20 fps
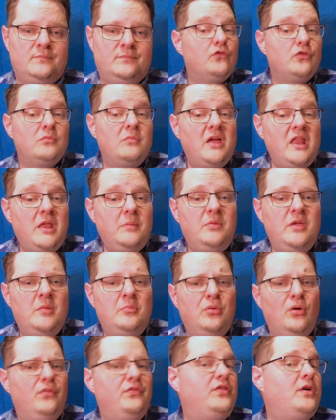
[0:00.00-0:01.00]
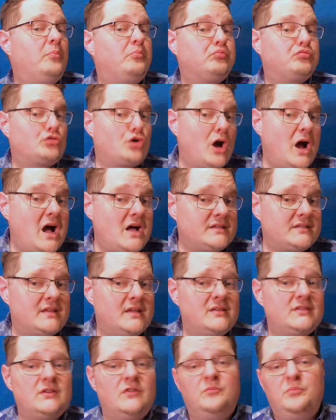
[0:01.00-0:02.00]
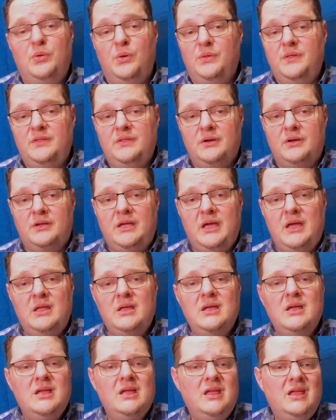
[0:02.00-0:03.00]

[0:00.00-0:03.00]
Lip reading: For many people, the process of building their kit